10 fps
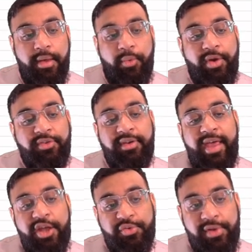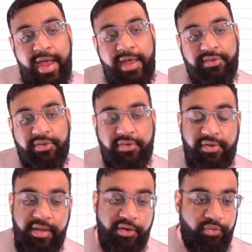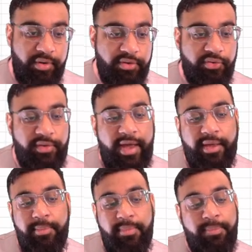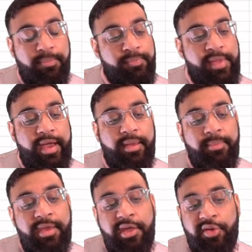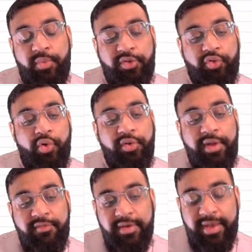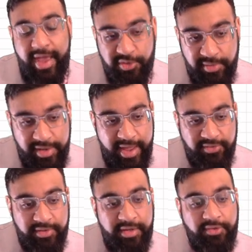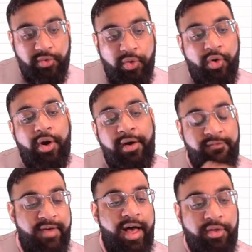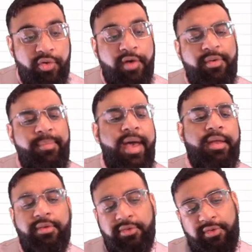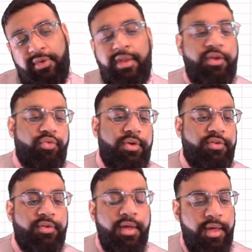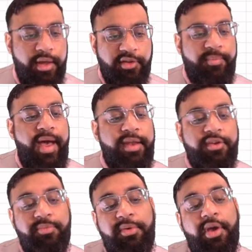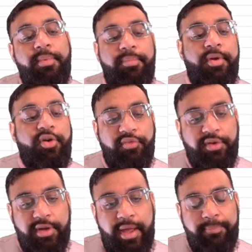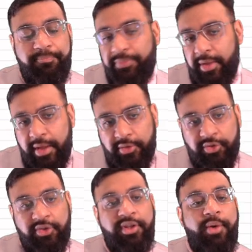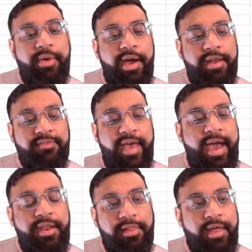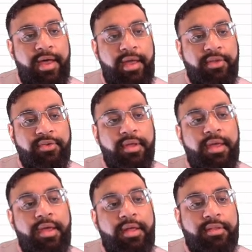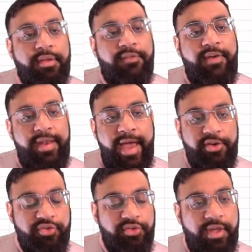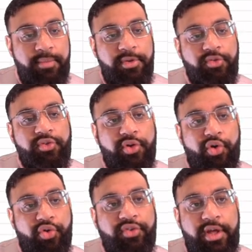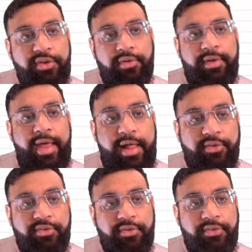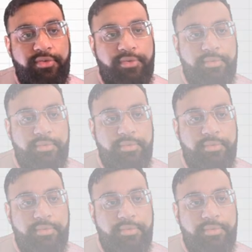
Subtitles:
Whereas intangible assets decrease, so that could be either we sold off intangible assets or our value of our patches decreased, because patches become impaired over time. So this is how we kind of analyze the financial statements using horizontal analysis.